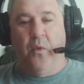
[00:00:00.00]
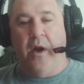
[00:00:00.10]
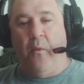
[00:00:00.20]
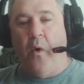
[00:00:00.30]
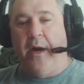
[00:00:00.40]
where
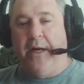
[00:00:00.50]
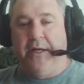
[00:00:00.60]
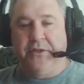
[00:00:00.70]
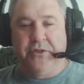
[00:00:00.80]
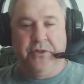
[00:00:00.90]
I wanted
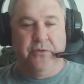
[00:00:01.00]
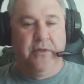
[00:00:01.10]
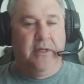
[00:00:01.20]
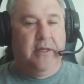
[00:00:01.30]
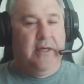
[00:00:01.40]
it to,
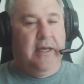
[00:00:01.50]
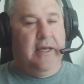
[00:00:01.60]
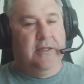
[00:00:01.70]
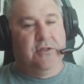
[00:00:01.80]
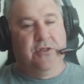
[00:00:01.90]

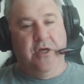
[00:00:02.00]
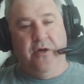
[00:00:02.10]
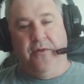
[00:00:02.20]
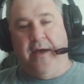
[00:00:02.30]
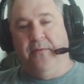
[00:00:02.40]
and
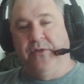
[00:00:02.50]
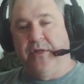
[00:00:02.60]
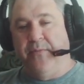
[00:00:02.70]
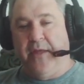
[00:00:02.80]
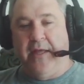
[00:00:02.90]
so that was
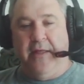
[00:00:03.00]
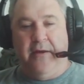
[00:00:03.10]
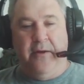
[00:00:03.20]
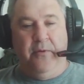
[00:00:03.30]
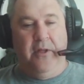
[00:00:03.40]
something
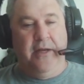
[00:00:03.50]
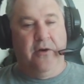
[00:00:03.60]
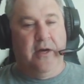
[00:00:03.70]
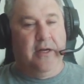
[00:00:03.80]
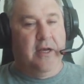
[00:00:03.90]
I would
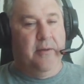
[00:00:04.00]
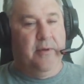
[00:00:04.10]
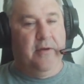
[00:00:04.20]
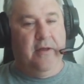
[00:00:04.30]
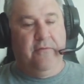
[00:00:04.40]
later on come
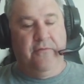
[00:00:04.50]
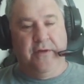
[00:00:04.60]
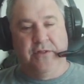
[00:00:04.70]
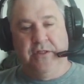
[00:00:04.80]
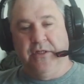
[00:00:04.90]
and
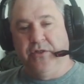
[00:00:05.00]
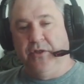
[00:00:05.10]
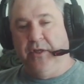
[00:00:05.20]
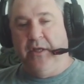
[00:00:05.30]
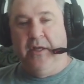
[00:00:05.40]
fix
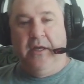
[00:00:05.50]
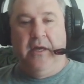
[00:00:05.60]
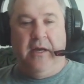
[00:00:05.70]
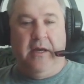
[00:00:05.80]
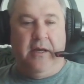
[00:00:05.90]
digitally.
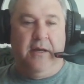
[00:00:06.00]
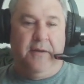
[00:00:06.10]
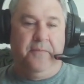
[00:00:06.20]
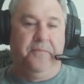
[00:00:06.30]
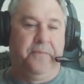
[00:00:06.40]

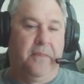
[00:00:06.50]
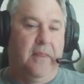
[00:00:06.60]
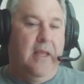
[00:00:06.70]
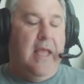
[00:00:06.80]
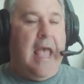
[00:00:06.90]
Um,
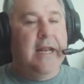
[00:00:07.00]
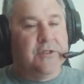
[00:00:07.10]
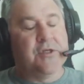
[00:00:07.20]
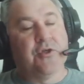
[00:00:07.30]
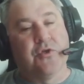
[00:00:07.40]
and
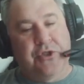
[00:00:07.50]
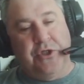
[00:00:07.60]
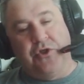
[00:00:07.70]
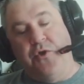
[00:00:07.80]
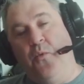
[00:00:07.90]
it's
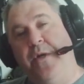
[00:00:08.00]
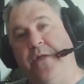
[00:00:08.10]
interesting too